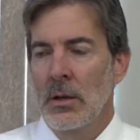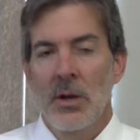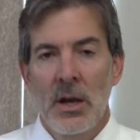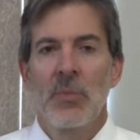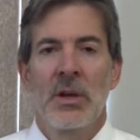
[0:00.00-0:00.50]

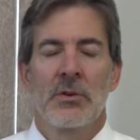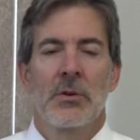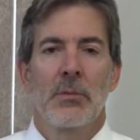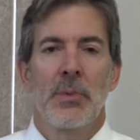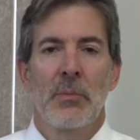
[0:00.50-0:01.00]
You got to make
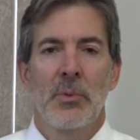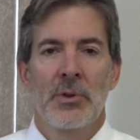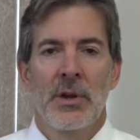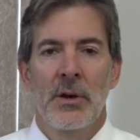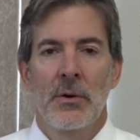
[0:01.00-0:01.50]
sure
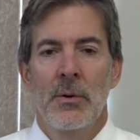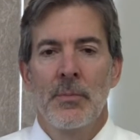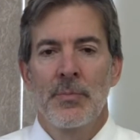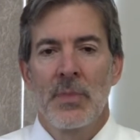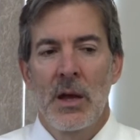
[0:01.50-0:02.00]
people know
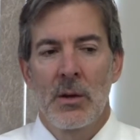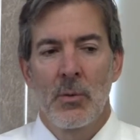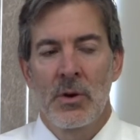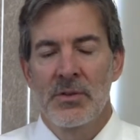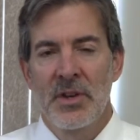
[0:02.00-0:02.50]
how to
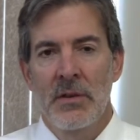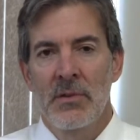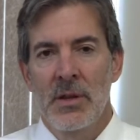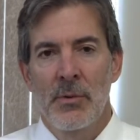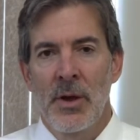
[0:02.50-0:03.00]
work
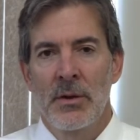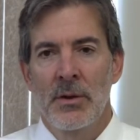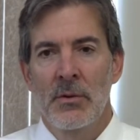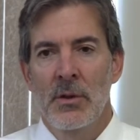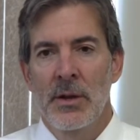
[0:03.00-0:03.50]
safely around
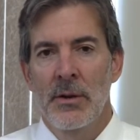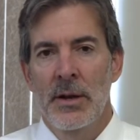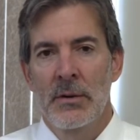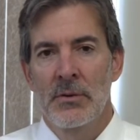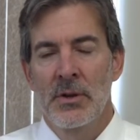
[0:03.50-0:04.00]
nuclear
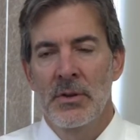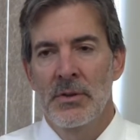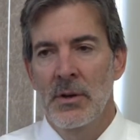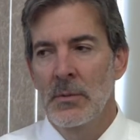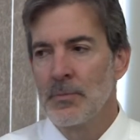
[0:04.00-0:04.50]
energy.
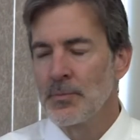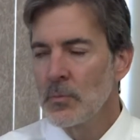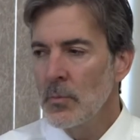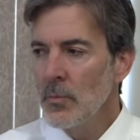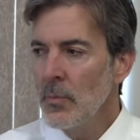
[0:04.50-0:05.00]
So
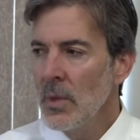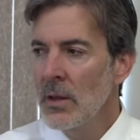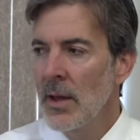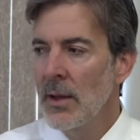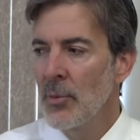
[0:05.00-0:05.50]

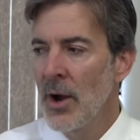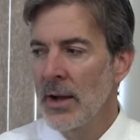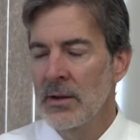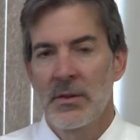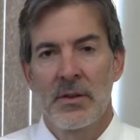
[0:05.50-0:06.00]
that
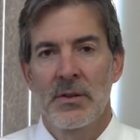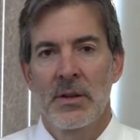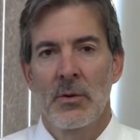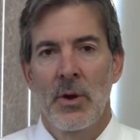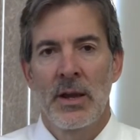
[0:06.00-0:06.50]
practice is
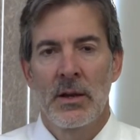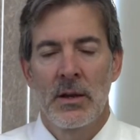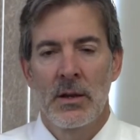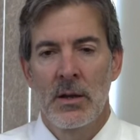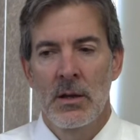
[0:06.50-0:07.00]
ingrained
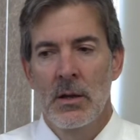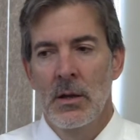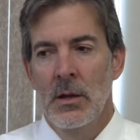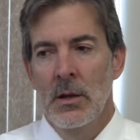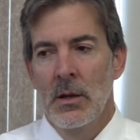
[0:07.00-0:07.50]
in the
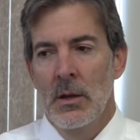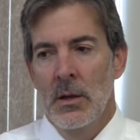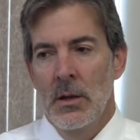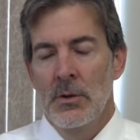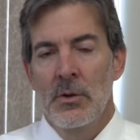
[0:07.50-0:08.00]

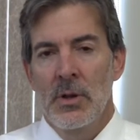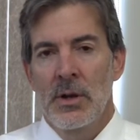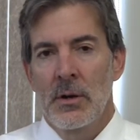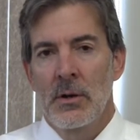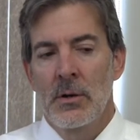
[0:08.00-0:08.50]

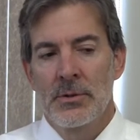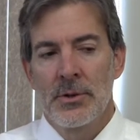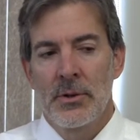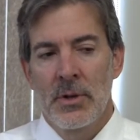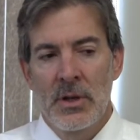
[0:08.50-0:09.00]
nuclear
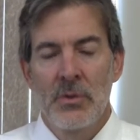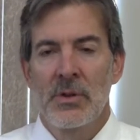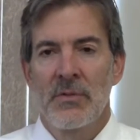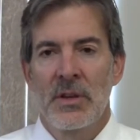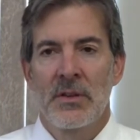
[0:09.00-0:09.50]
culture, the
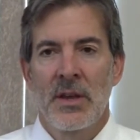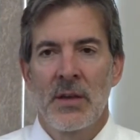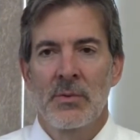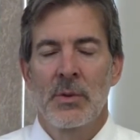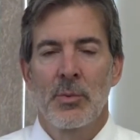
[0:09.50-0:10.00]
use of
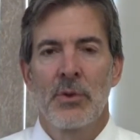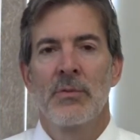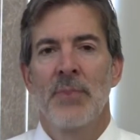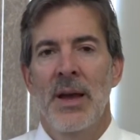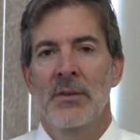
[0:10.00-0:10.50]
exams to
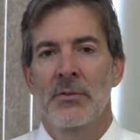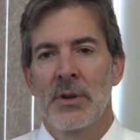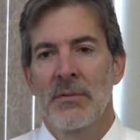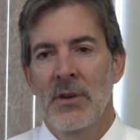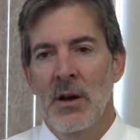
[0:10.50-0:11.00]
prove
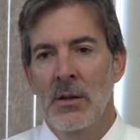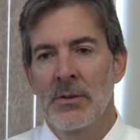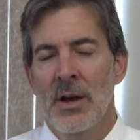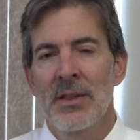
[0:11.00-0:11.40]
mastery of knowledge.